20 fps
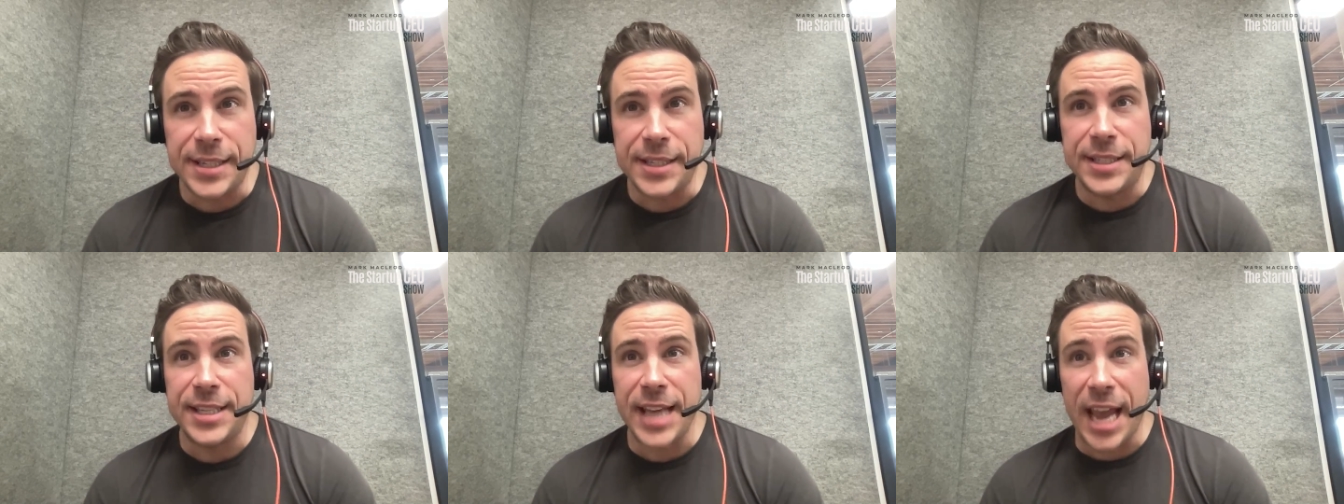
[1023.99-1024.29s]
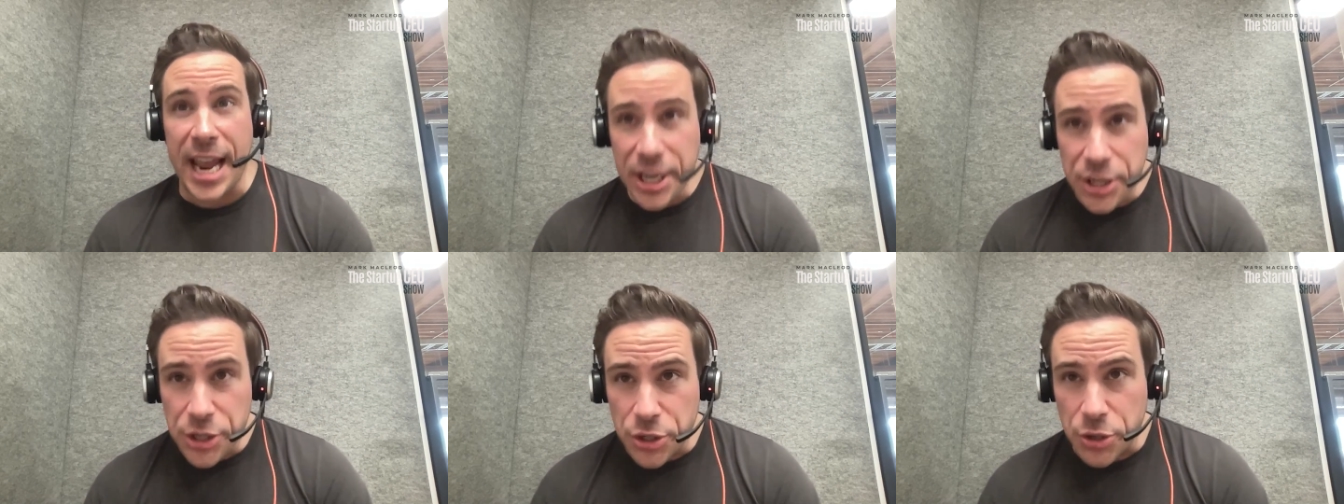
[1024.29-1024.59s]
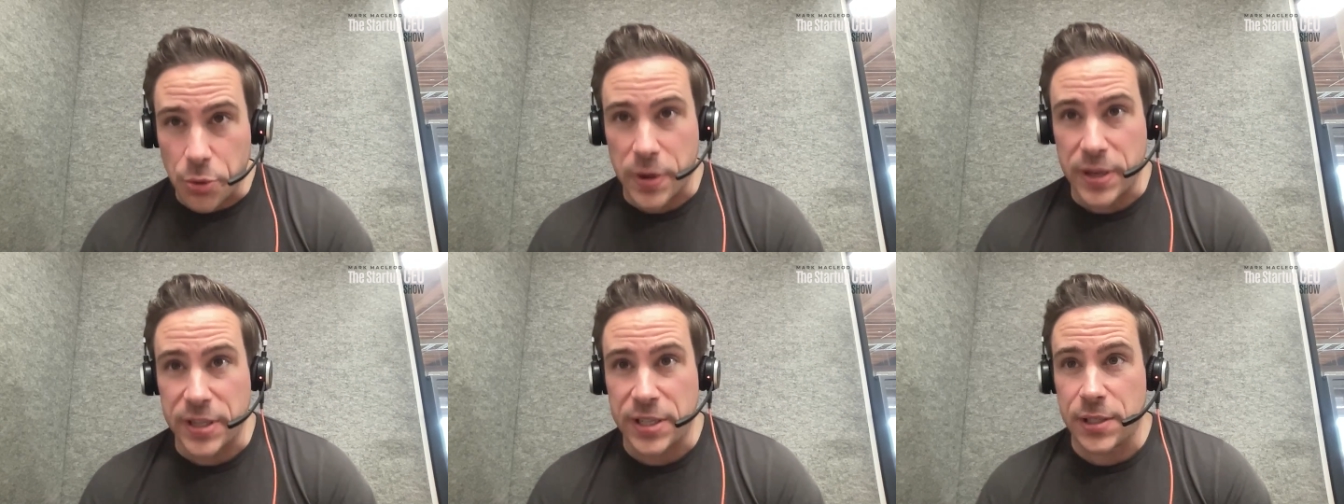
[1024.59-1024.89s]

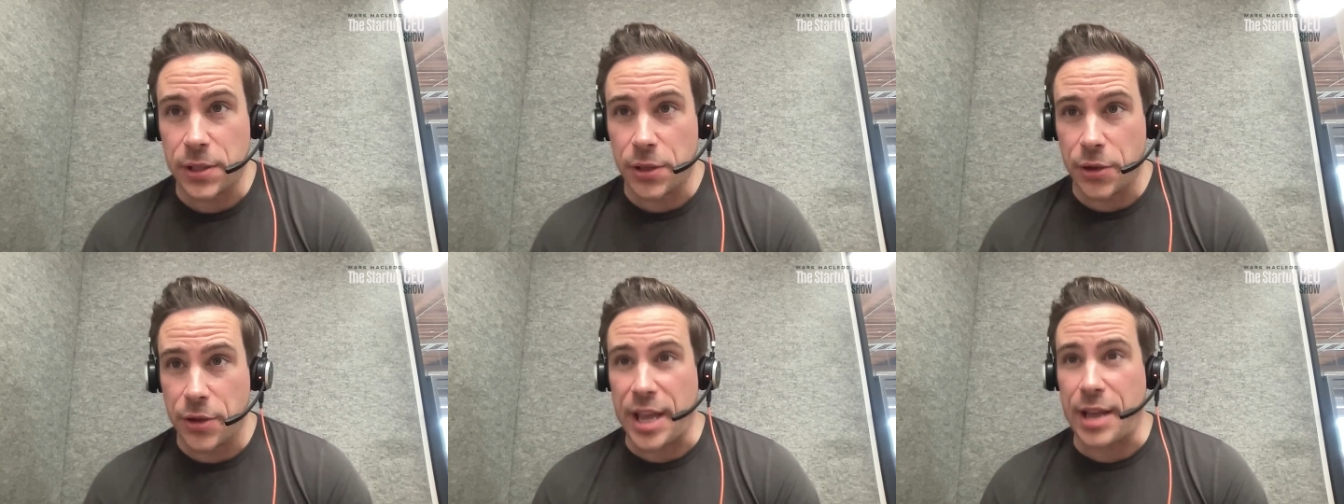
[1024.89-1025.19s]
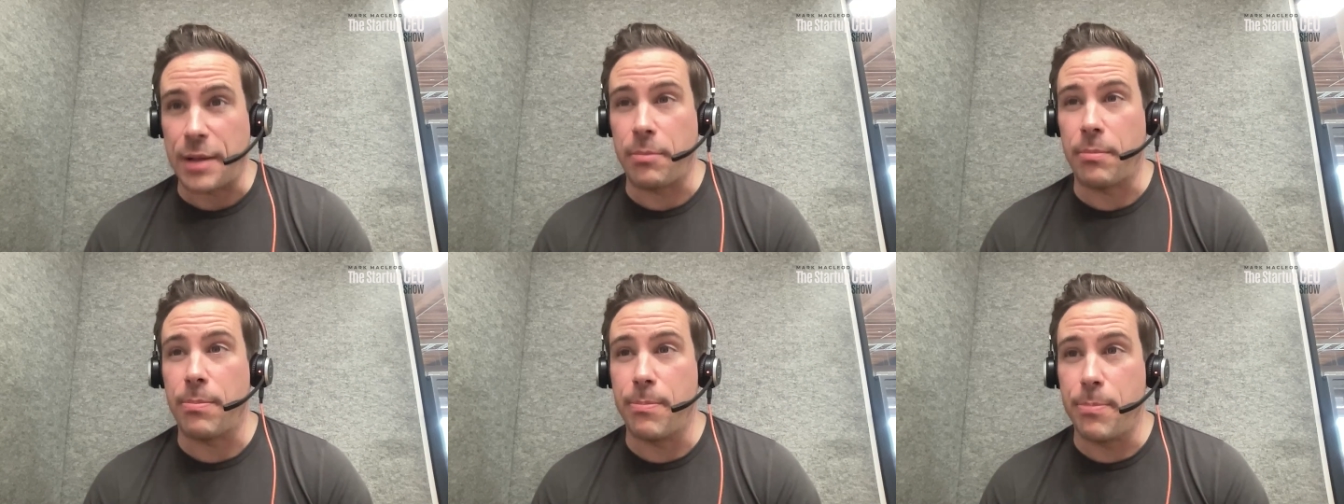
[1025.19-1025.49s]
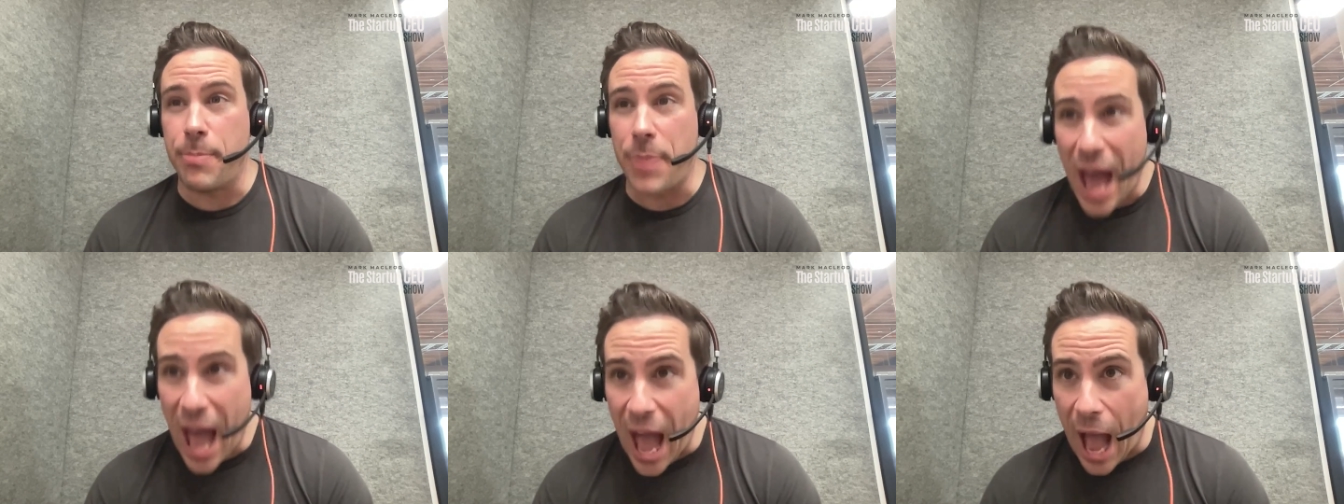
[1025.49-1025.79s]
dangerous looking
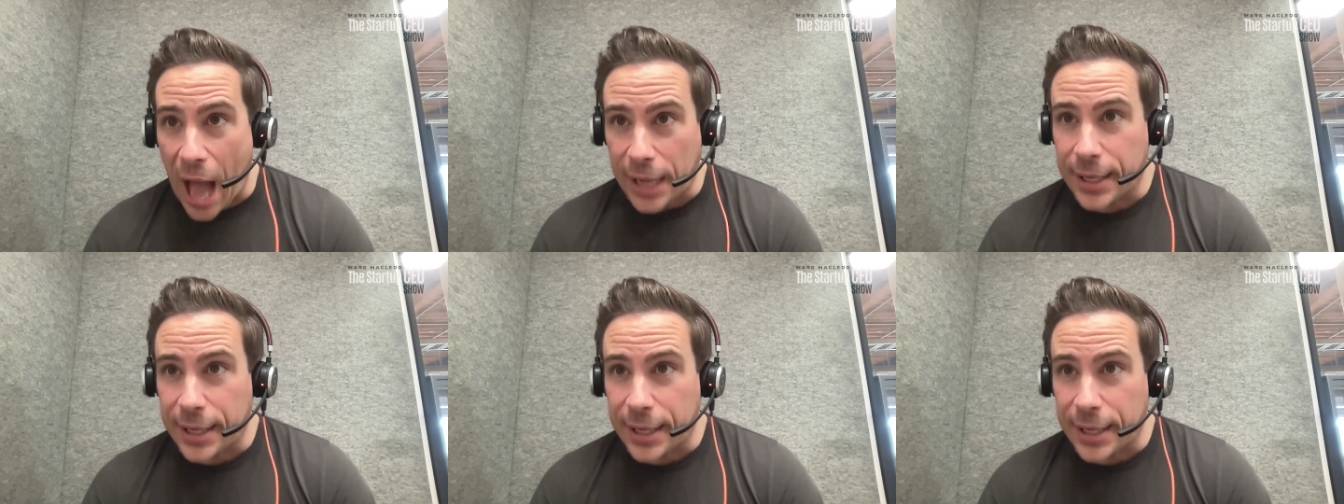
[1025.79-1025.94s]
back,